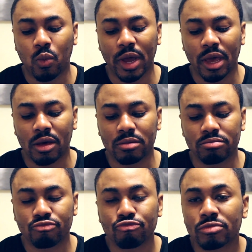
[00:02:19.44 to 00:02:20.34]
Well,
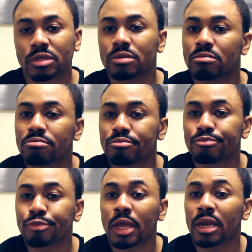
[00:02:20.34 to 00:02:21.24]

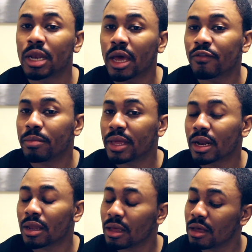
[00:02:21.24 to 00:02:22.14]
never been
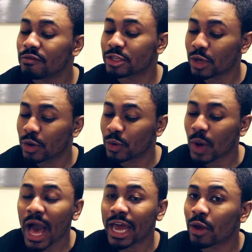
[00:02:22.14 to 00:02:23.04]
in love,
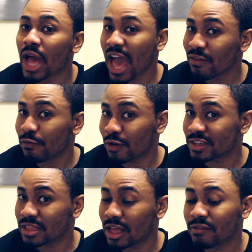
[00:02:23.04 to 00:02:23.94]
so I don't have a
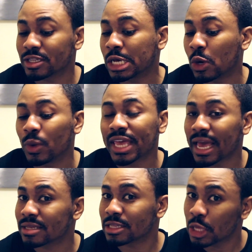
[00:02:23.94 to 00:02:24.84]
first love, so we
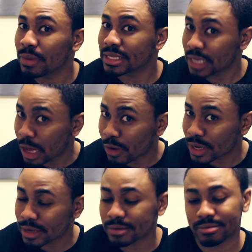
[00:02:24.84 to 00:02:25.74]
can't still be
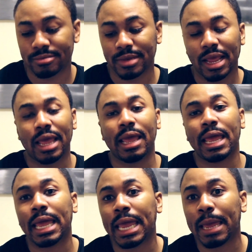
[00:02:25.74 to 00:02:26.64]
talking.
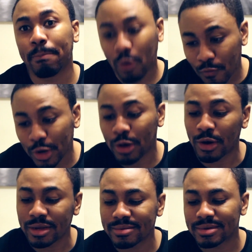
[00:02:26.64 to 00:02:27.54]
Moving
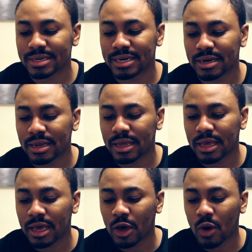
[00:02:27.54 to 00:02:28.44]
on.
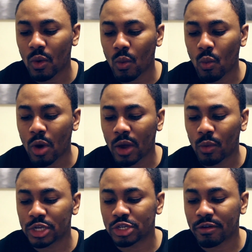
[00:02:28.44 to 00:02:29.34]
What
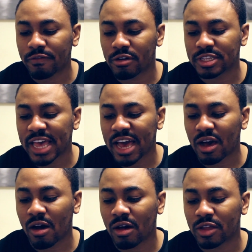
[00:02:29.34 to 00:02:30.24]
was your first
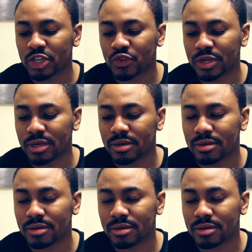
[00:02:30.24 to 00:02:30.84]
alcoholic drink?